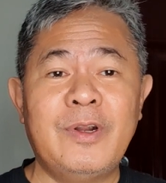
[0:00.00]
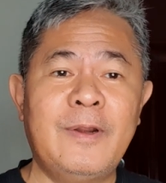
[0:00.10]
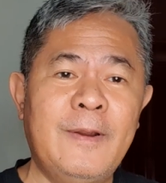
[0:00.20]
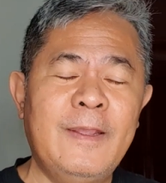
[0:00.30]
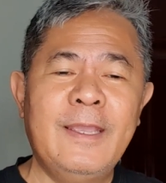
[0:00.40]

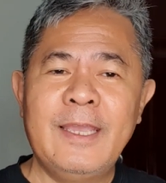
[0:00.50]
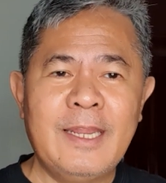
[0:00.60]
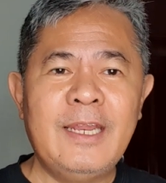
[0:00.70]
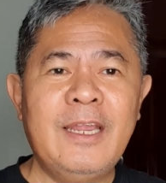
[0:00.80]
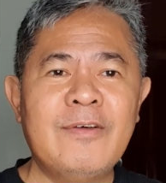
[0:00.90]
and
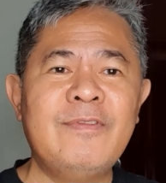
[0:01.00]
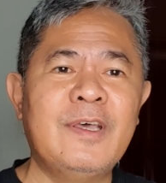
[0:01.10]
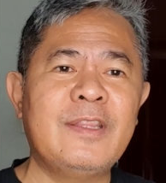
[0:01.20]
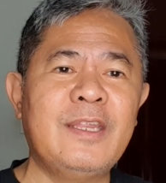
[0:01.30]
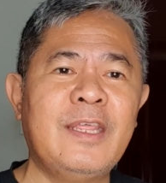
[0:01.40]
I love
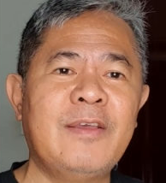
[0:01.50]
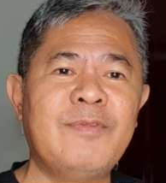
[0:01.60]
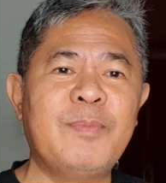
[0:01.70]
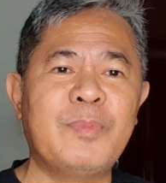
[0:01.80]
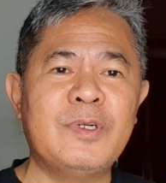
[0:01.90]
that in
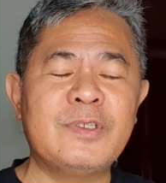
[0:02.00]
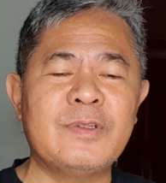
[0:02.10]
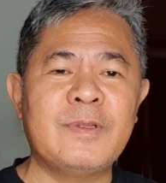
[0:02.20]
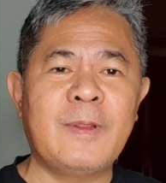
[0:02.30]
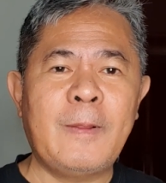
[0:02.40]
every
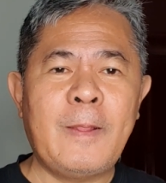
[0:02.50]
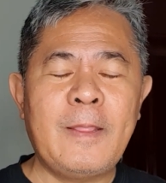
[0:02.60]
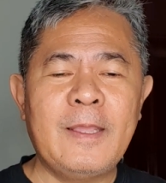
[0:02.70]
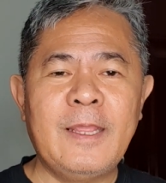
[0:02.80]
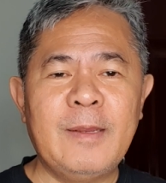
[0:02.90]
person,
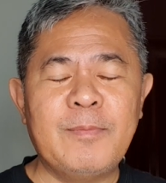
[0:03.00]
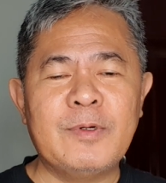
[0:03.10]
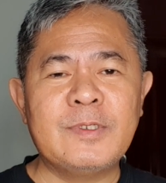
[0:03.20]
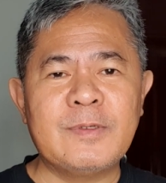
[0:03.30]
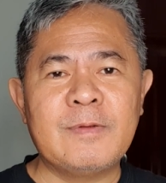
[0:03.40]
in any
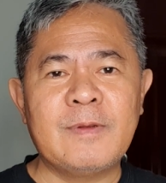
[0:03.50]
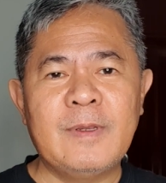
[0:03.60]
person.